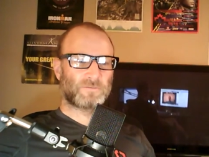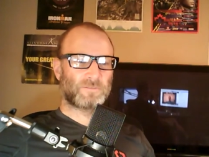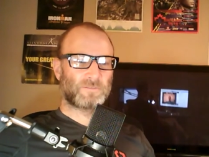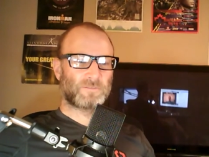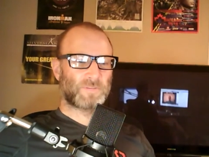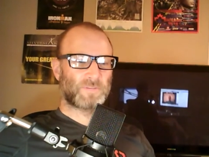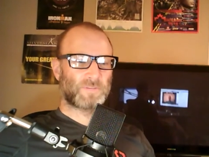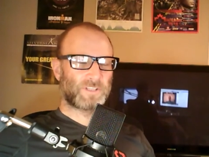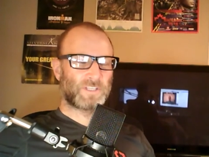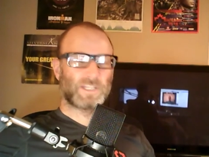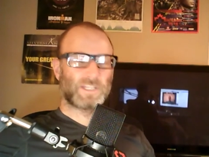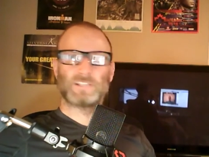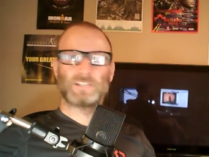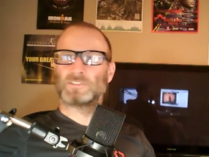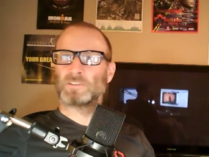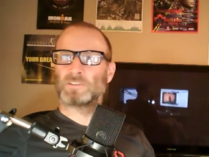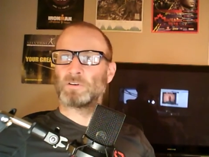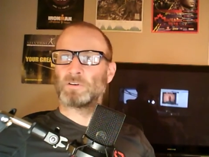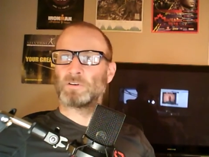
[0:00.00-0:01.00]
but
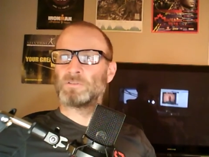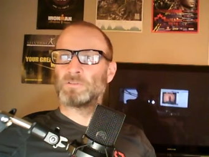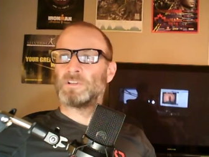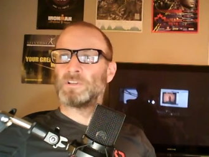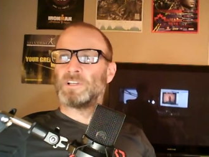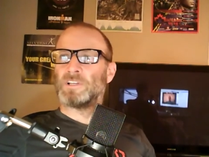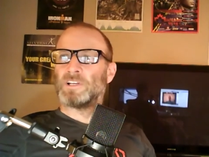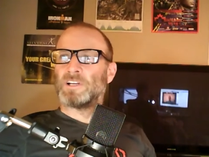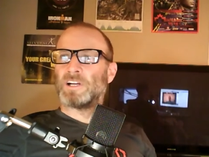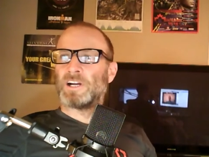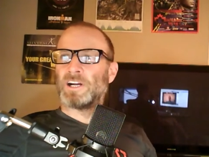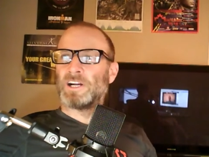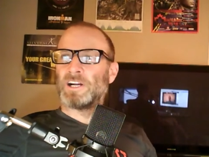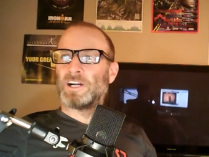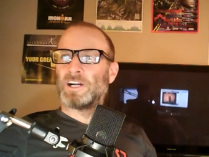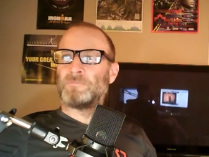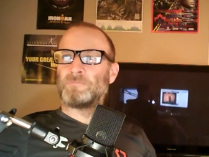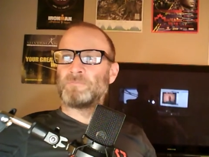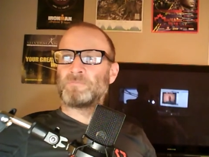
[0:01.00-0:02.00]
yeah, so
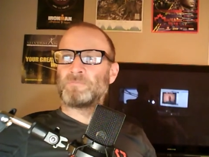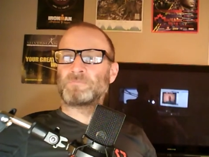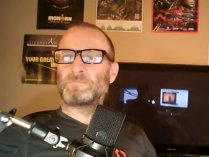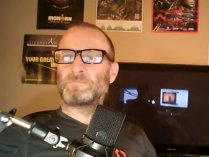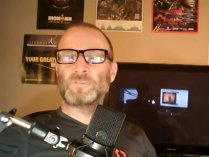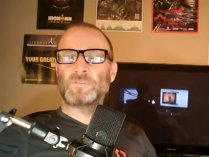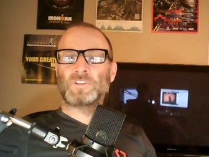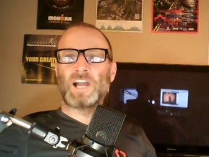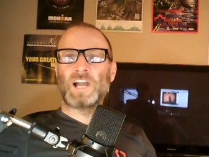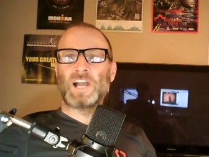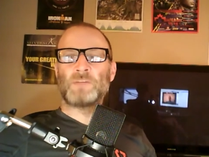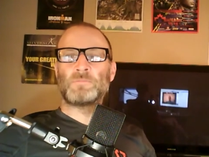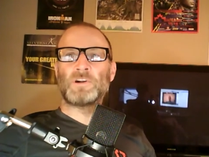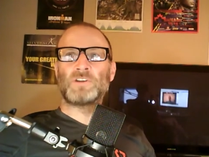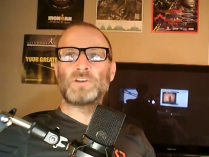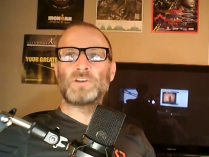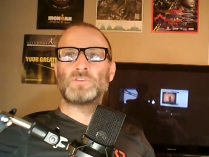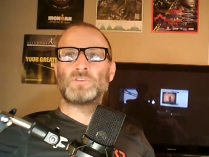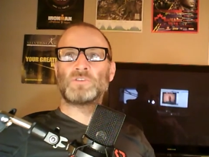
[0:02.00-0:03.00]
how
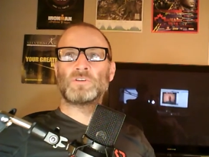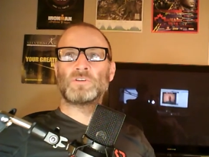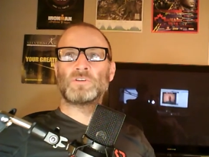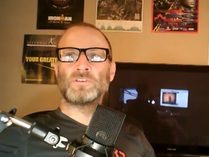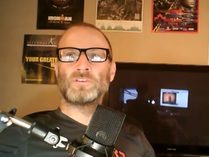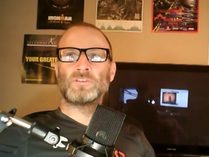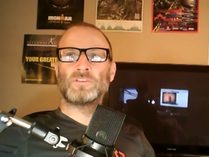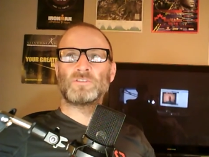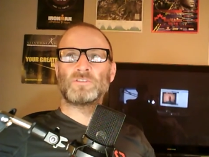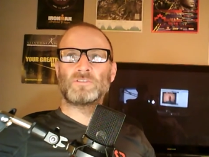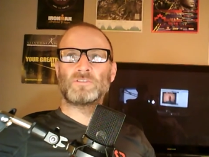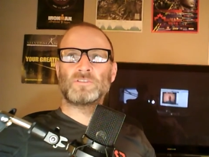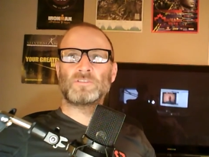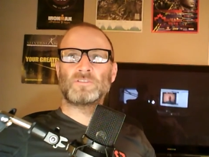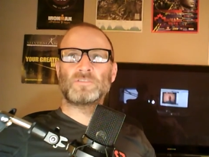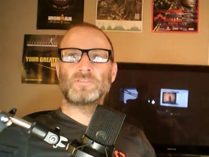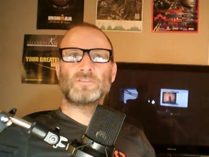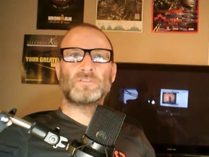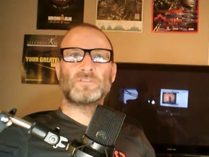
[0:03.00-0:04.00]
about your
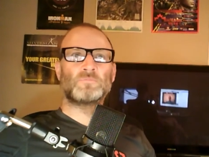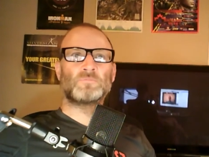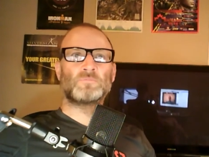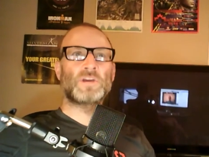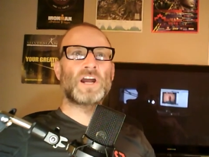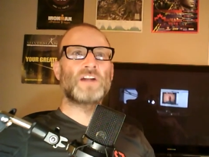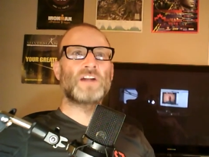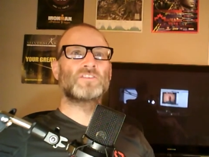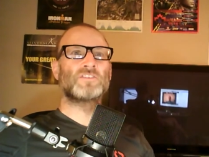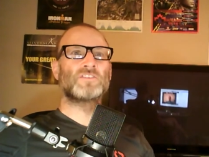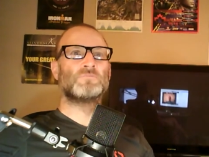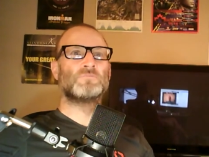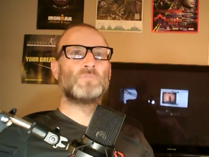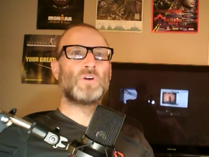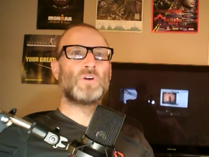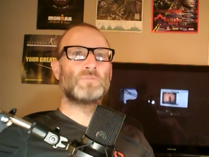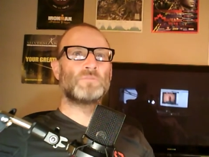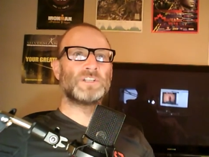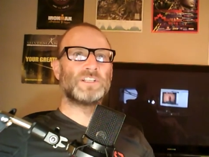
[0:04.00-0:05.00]
proudest
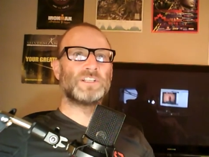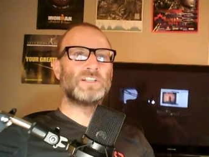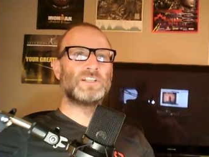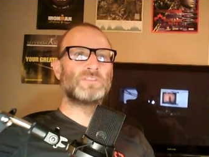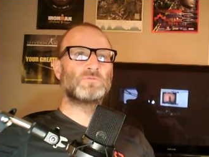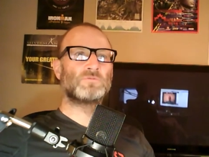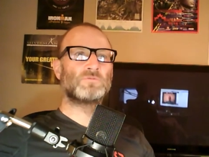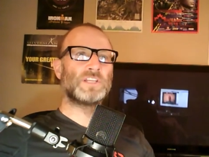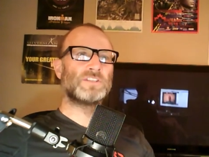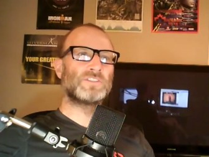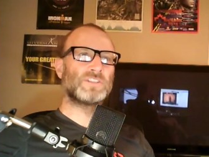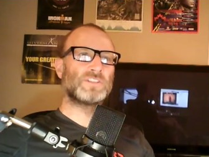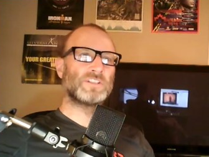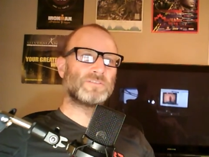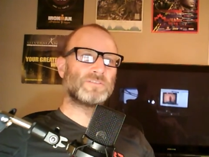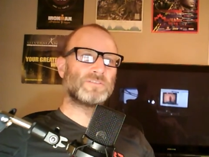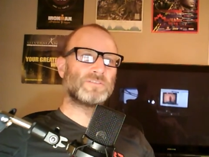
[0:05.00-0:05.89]
moment in racing?